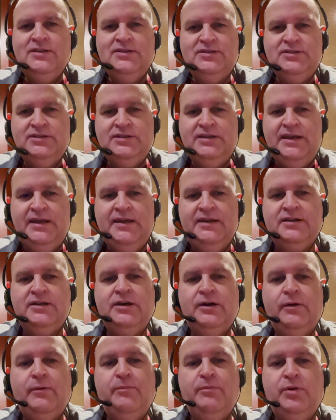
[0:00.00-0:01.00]

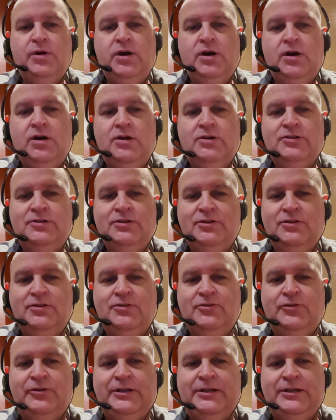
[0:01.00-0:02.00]
Tech Part
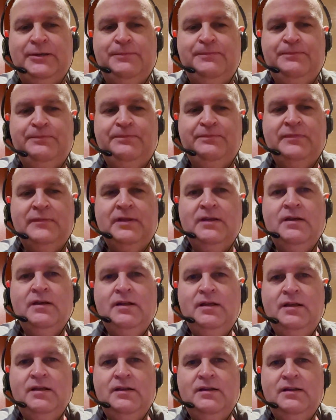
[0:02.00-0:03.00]
3,
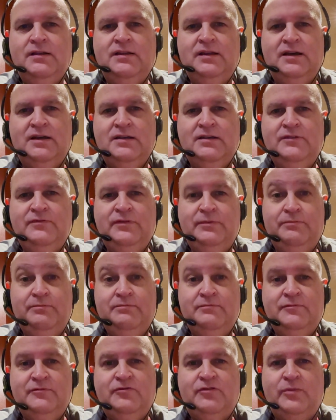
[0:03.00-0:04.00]
live
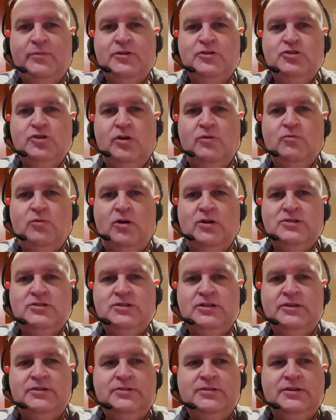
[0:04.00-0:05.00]
from the John Wallace
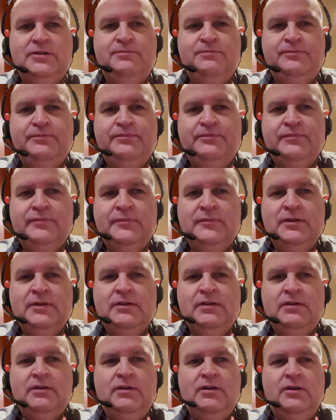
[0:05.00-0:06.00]
Linton
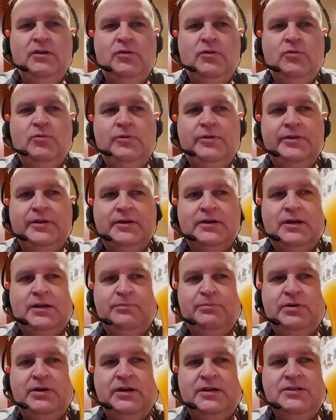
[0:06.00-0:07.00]
with a cut
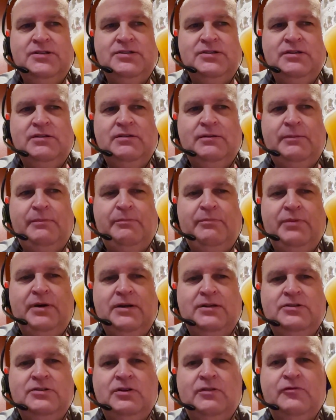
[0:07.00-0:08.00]
price
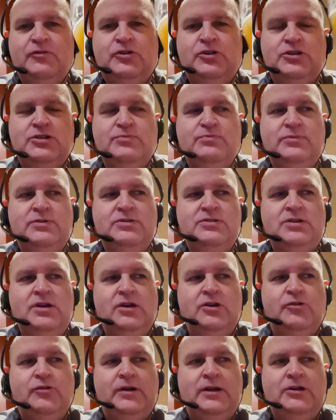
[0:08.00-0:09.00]
pint of Christmas
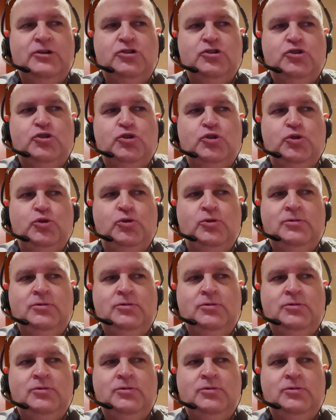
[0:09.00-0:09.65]
Grand Cru.